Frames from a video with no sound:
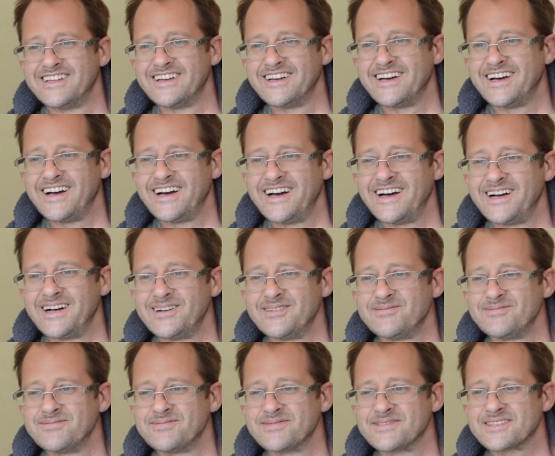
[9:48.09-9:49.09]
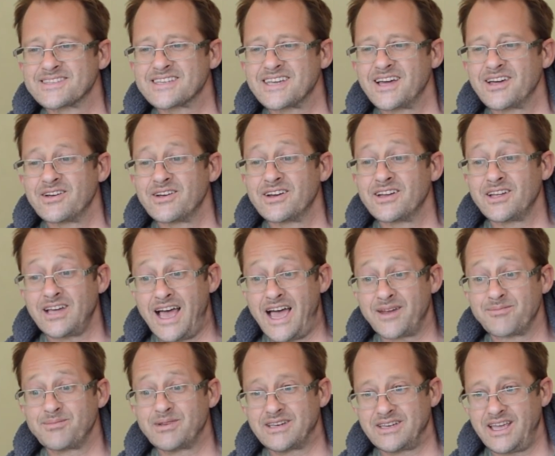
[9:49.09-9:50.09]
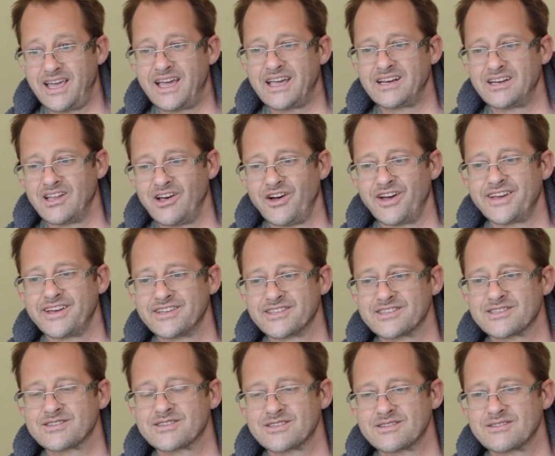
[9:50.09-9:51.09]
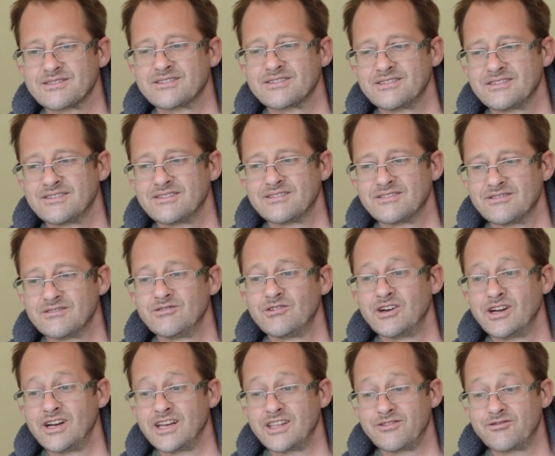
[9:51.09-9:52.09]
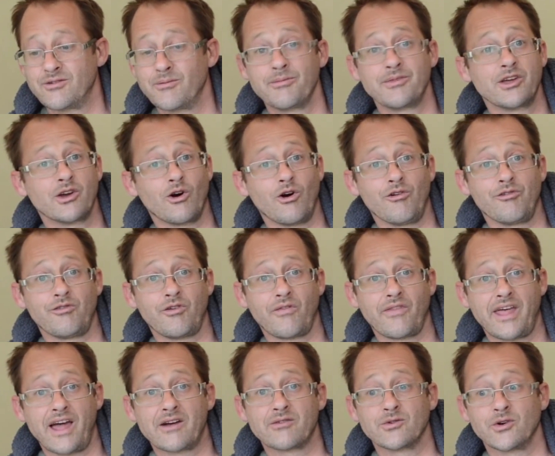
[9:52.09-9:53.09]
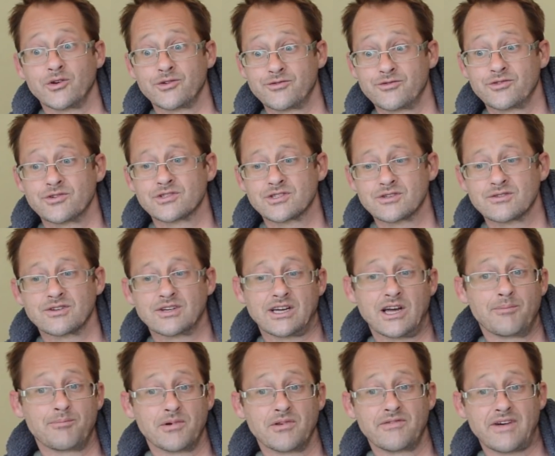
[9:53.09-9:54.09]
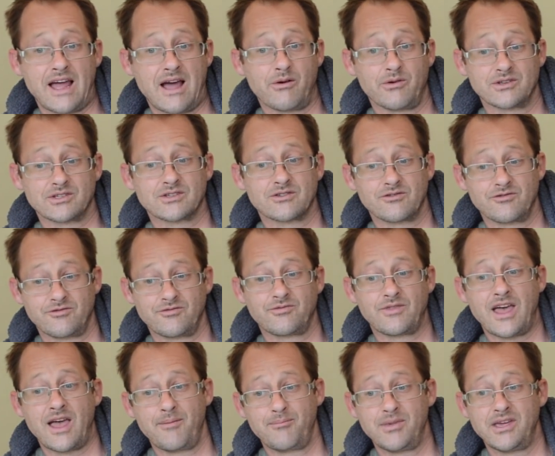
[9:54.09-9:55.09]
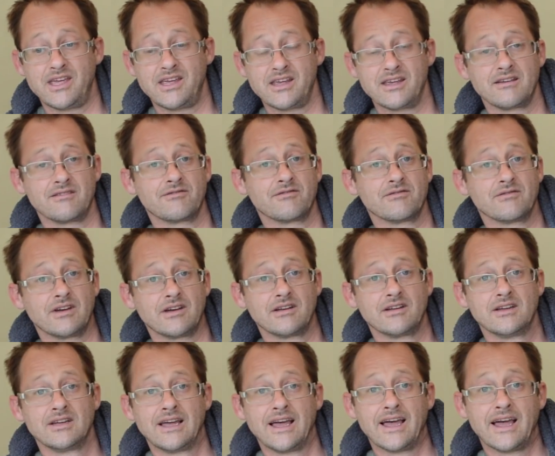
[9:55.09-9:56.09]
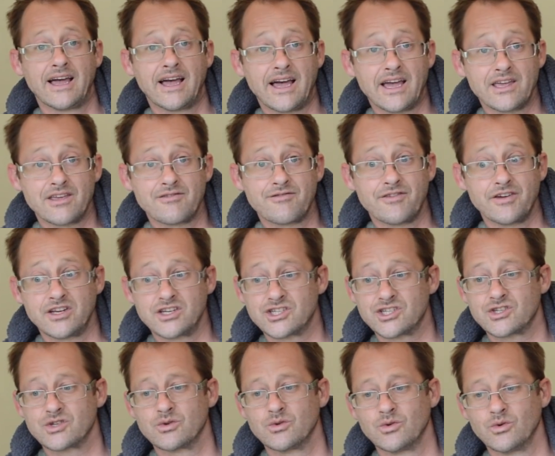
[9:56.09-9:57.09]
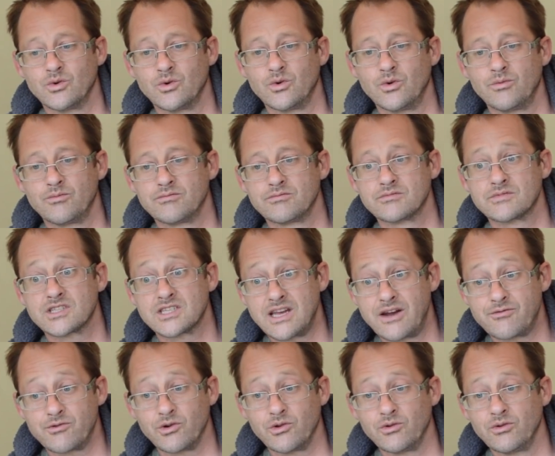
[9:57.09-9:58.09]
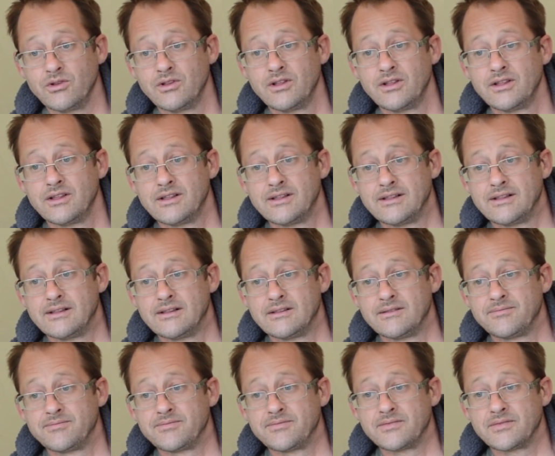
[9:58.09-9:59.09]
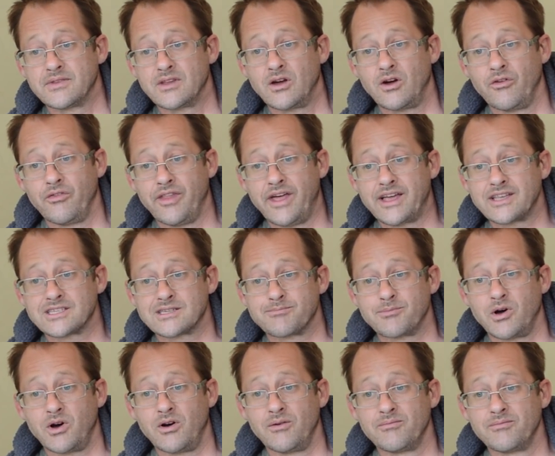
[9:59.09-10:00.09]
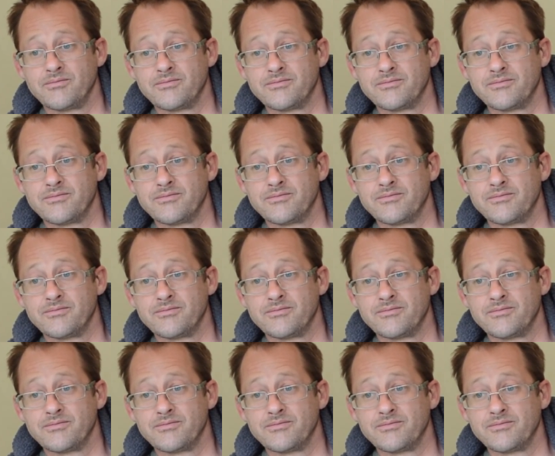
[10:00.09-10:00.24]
And I had been getting liners really from the off on that rod for a couple of hours of there being a fish or several on that spot,